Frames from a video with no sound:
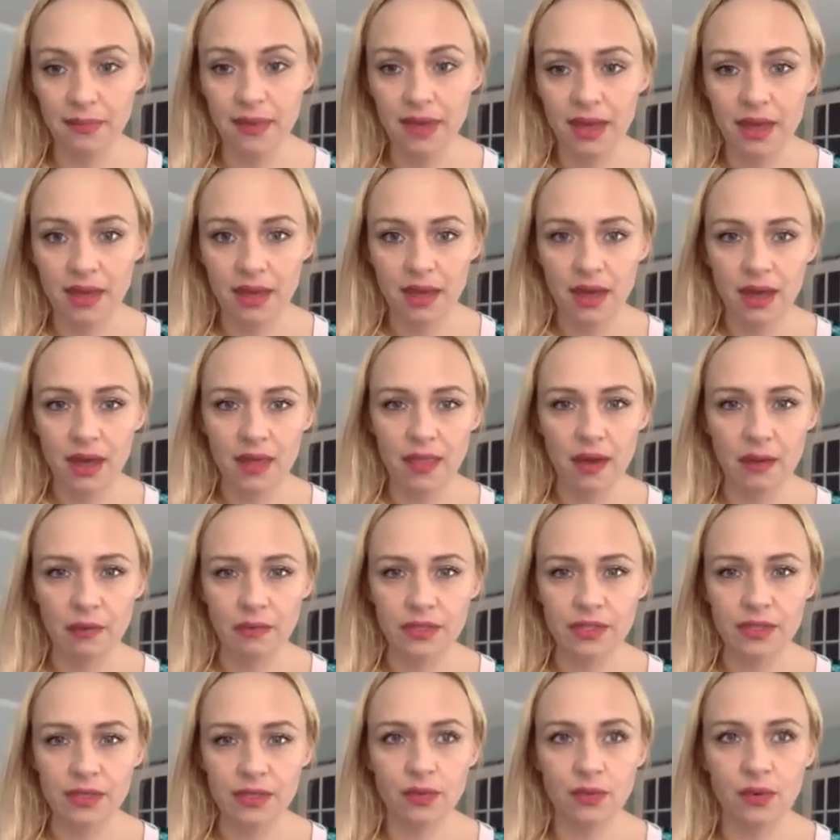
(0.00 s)
And that
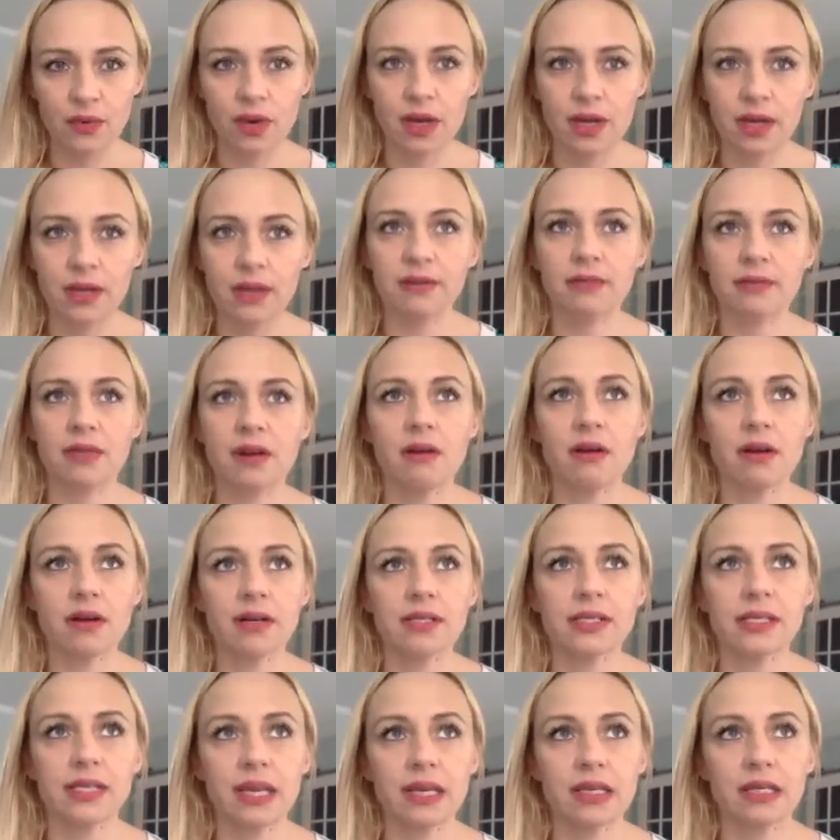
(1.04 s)
was one of the
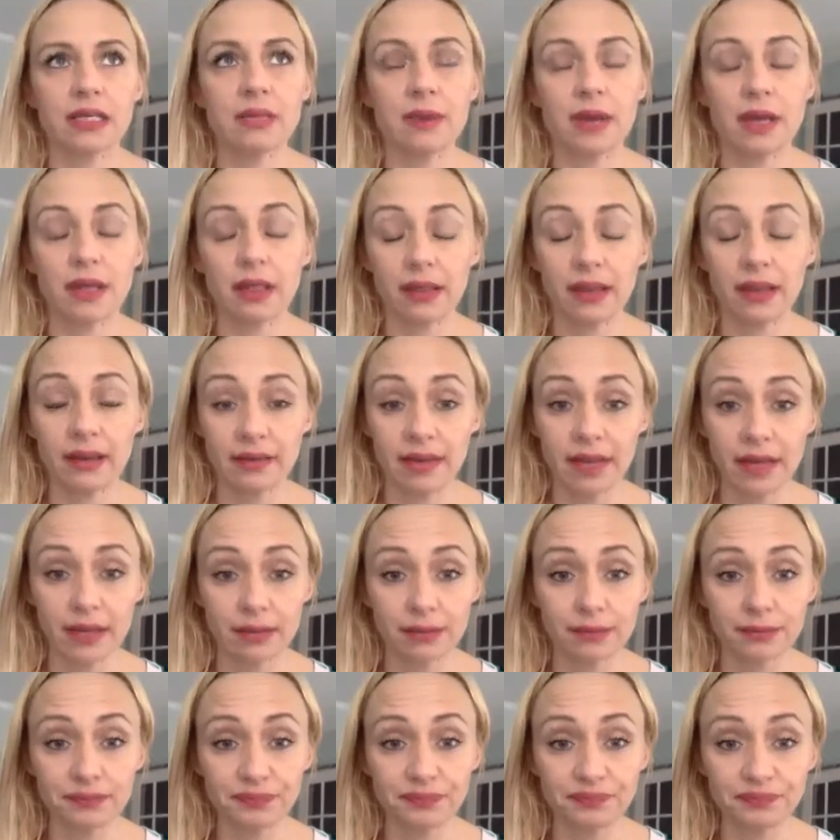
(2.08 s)
hardest things about
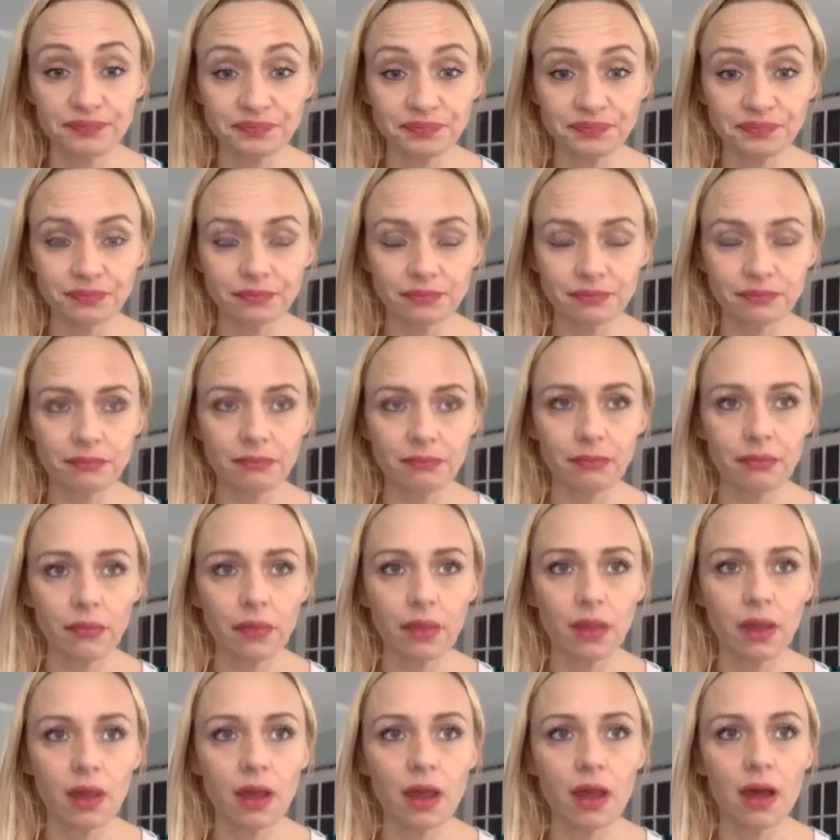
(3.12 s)
leaving.
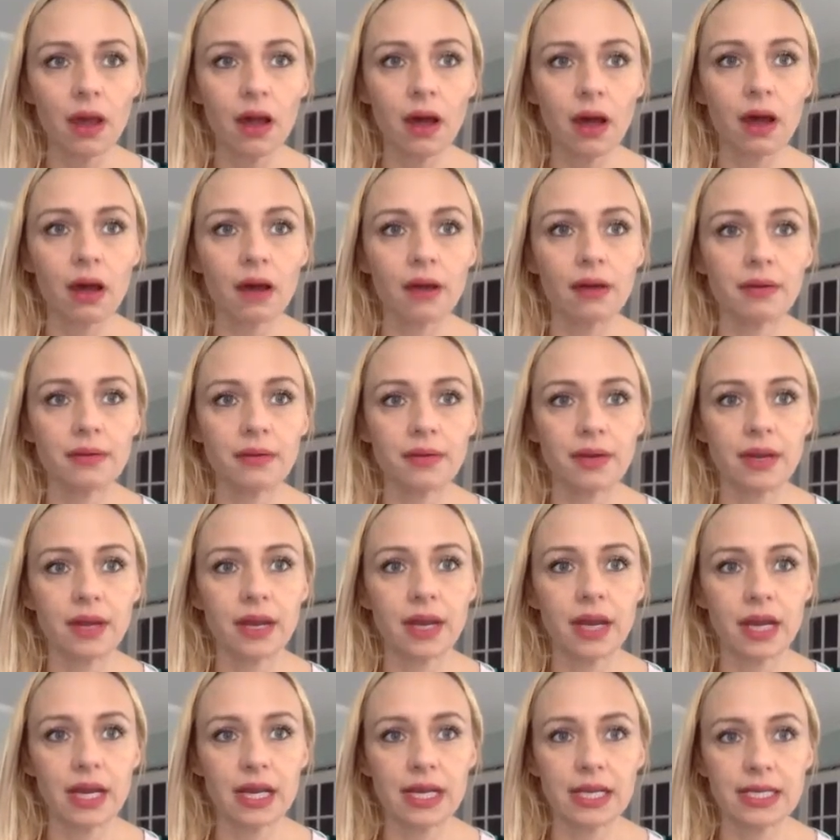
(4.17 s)

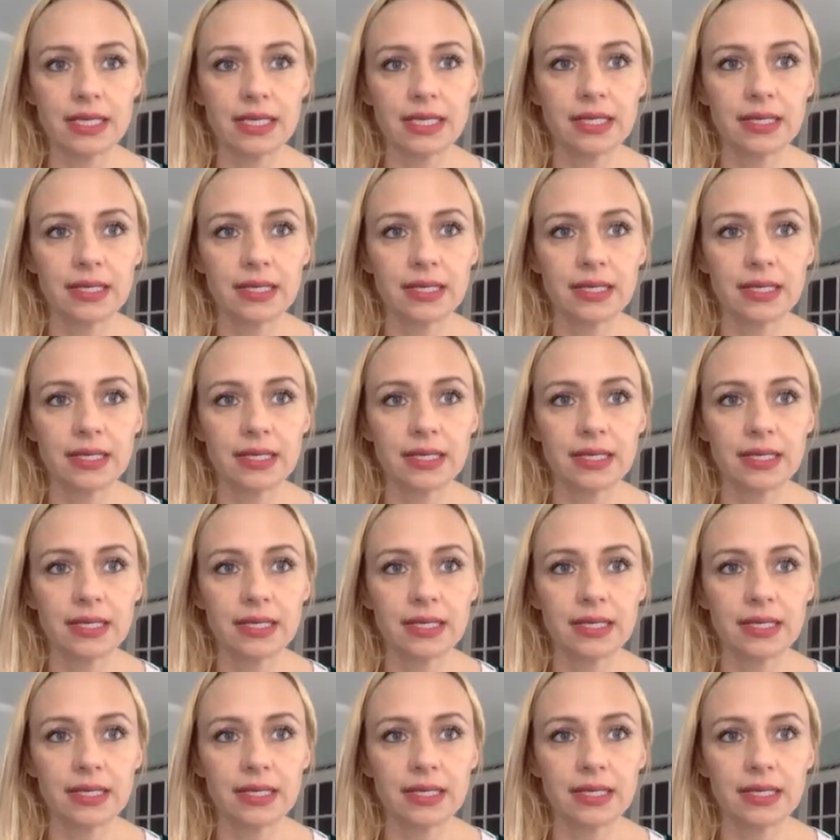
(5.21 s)
And